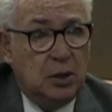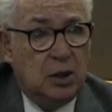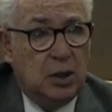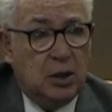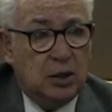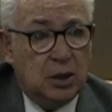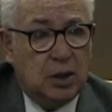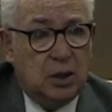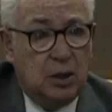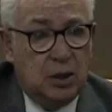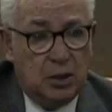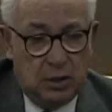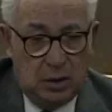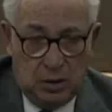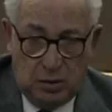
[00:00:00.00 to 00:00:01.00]
You know,
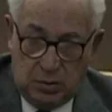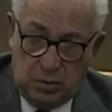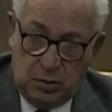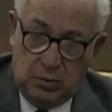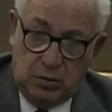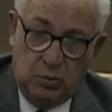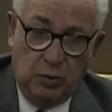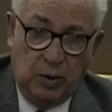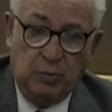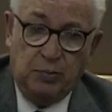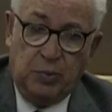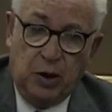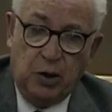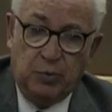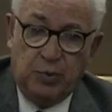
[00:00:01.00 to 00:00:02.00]
when
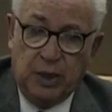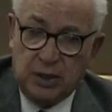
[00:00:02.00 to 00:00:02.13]
Pope